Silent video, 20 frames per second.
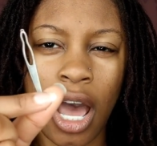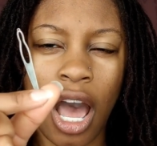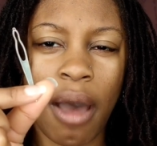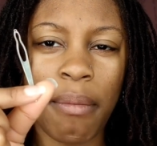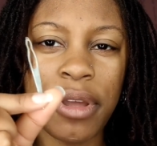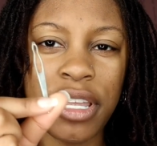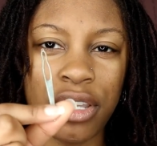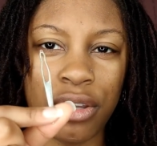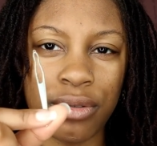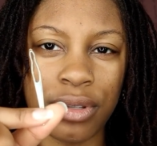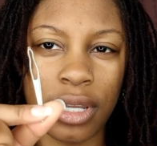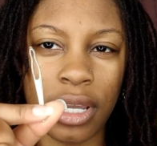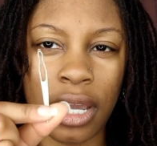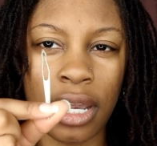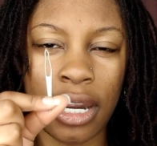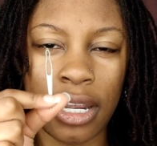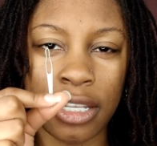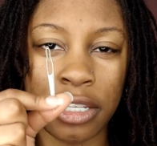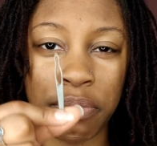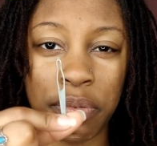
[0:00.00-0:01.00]
I've been using
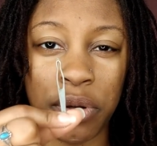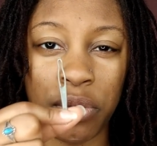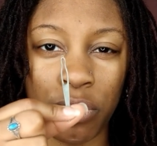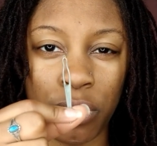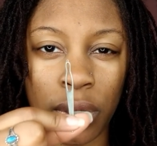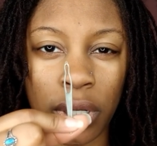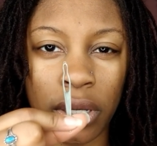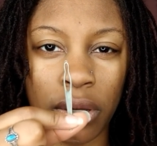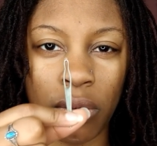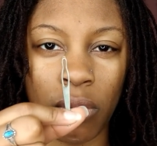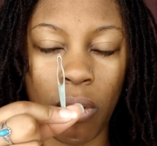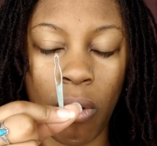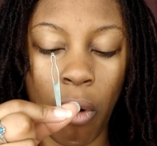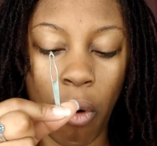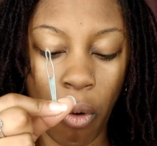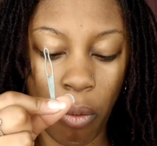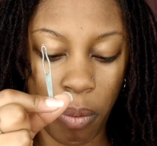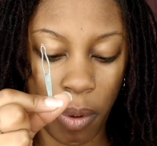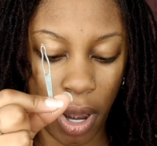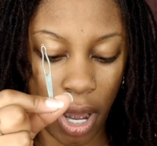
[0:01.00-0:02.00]
it. It's been really
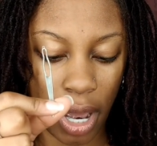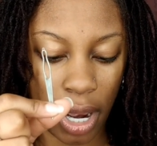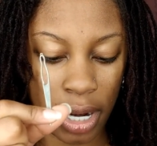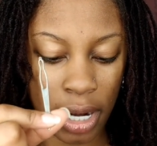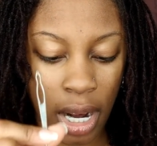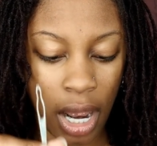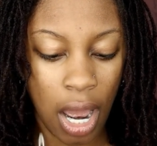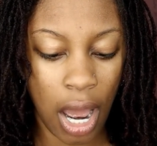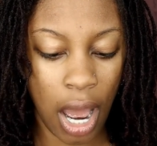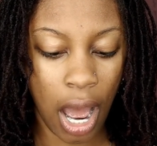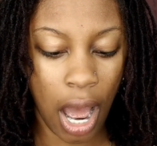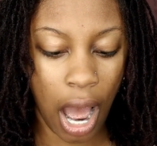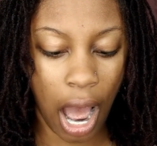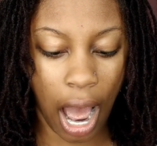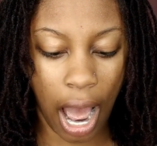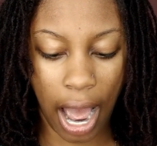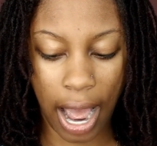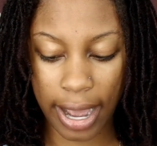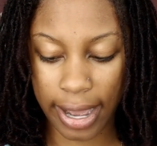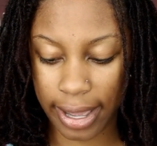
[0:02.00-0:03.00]
cool, but
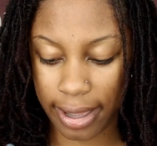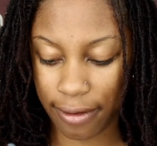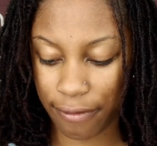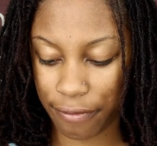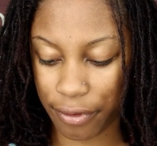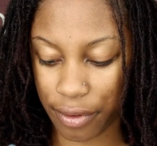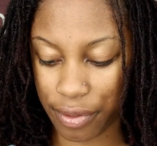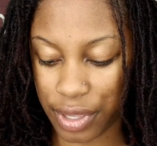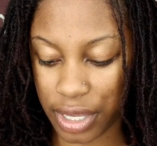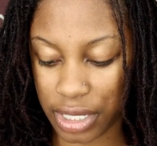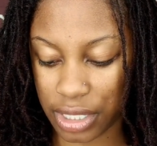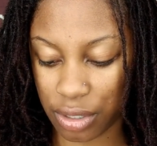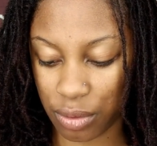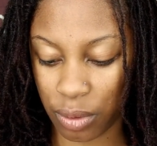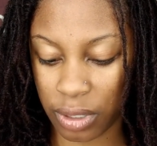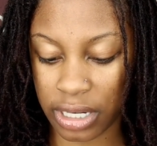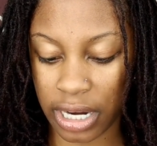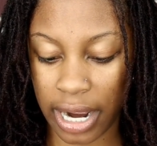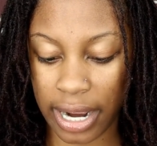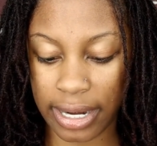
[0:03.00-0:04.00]
for this
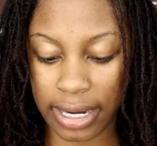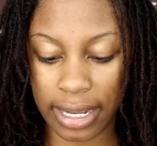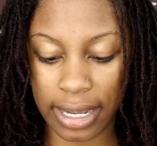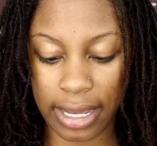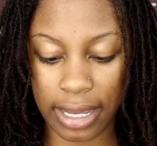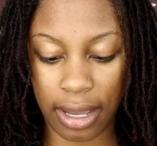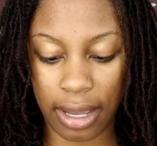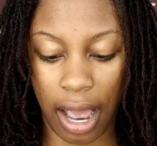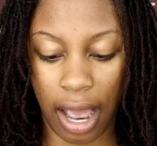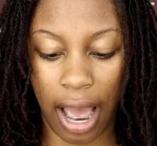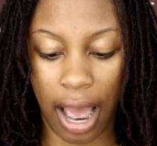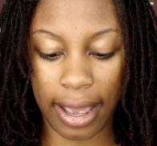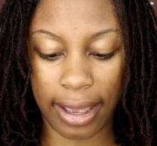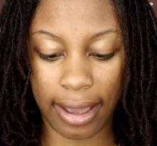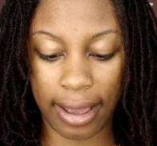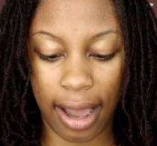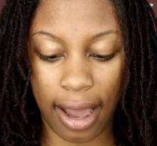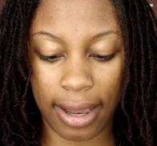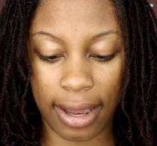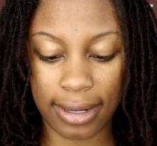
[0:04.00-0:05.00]
retightening, I
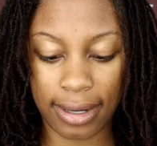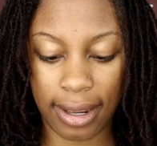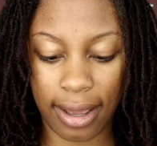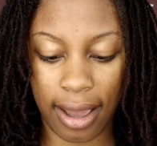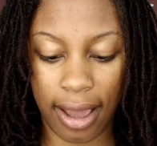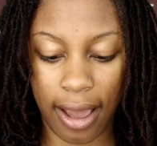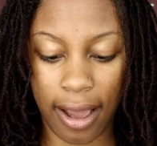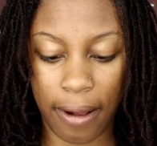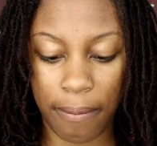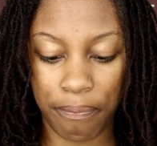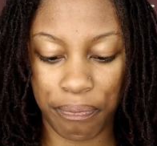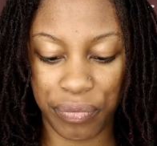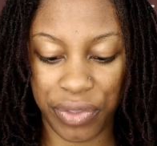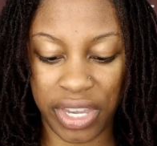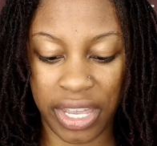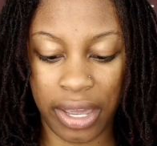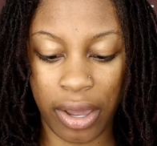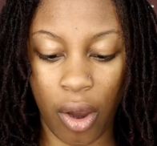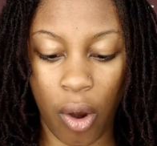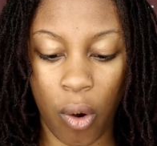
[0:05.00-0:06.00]
got
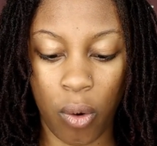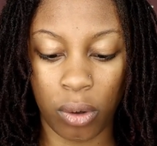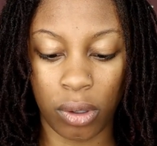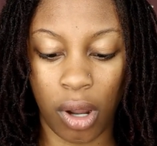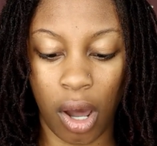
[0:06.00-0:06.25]
the